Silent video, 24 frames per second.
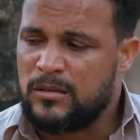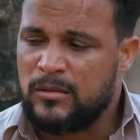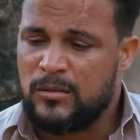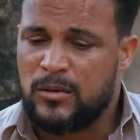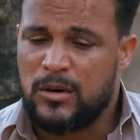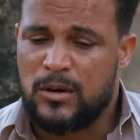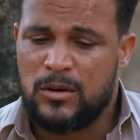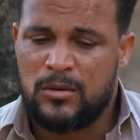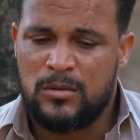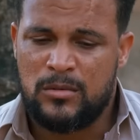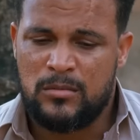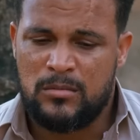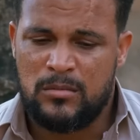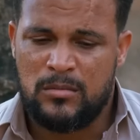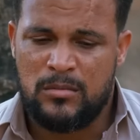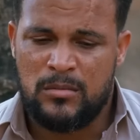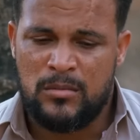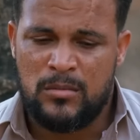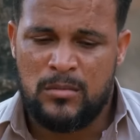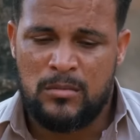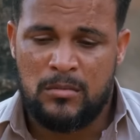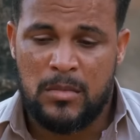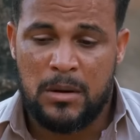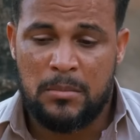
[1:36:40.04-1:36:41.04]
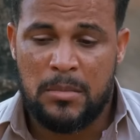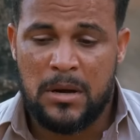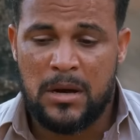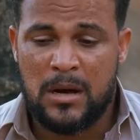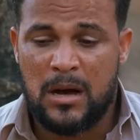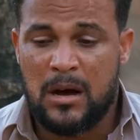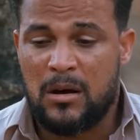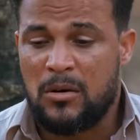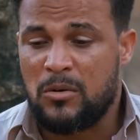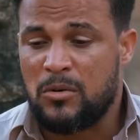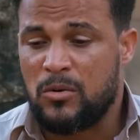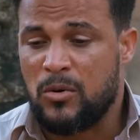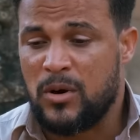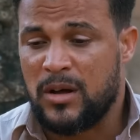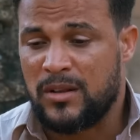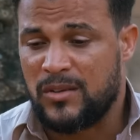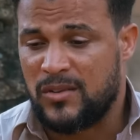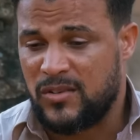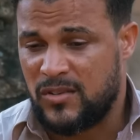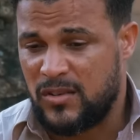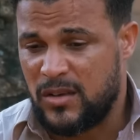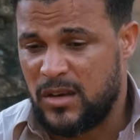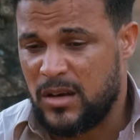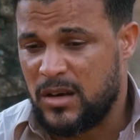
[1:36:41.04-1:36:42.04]
Well, Mama, I'll go
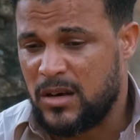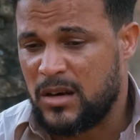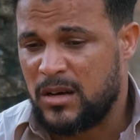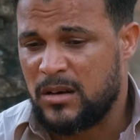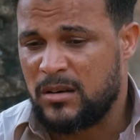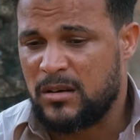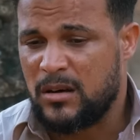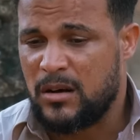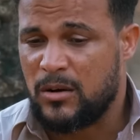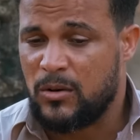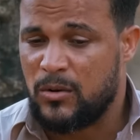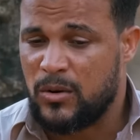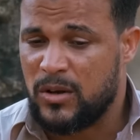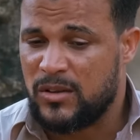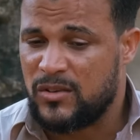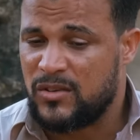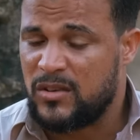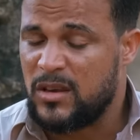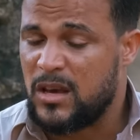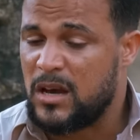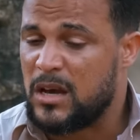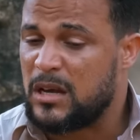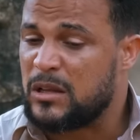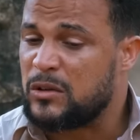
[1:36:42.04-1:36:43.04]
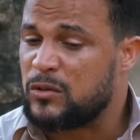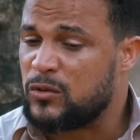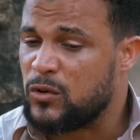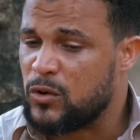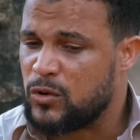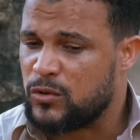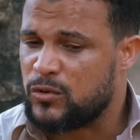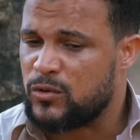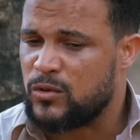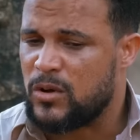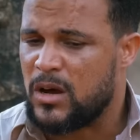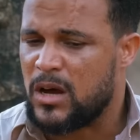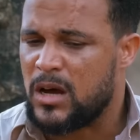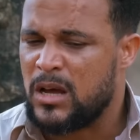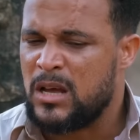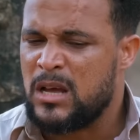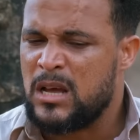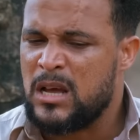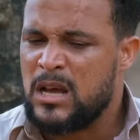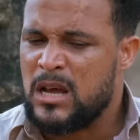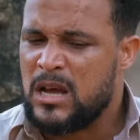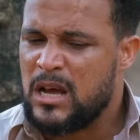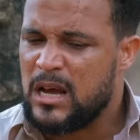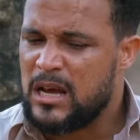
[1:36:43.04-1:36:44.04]
and see her. I'll go and see her and talk to her.
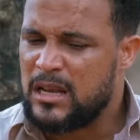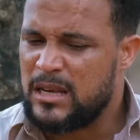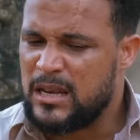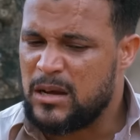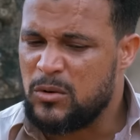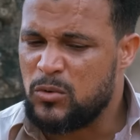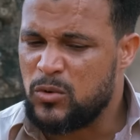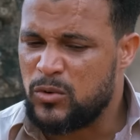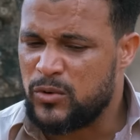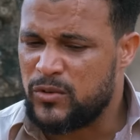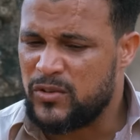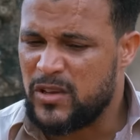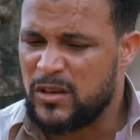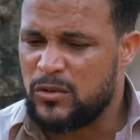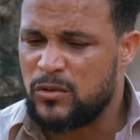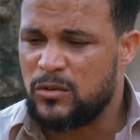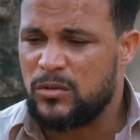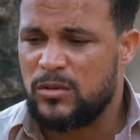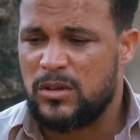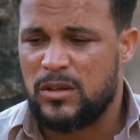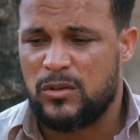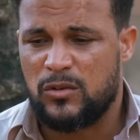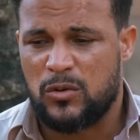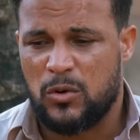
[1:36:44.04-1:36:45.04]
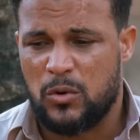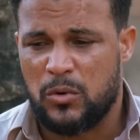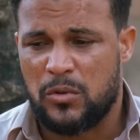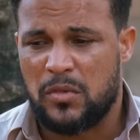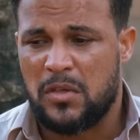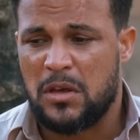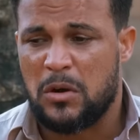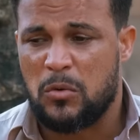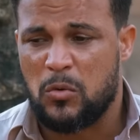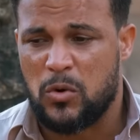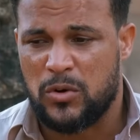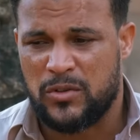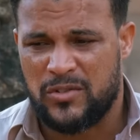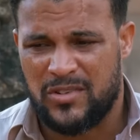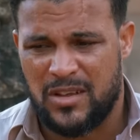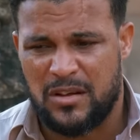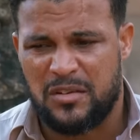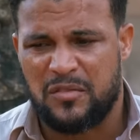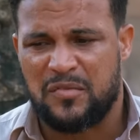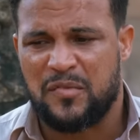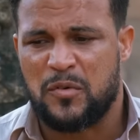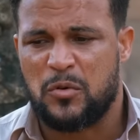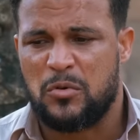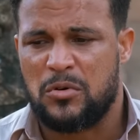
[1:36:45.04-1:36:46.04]
And then we'll settle this whole thing once
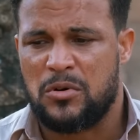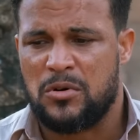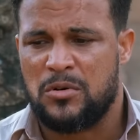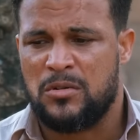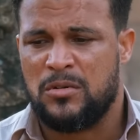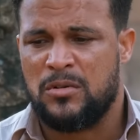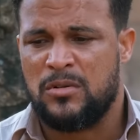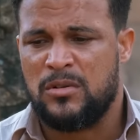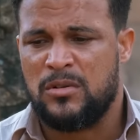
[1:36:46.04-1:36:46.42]
and for all.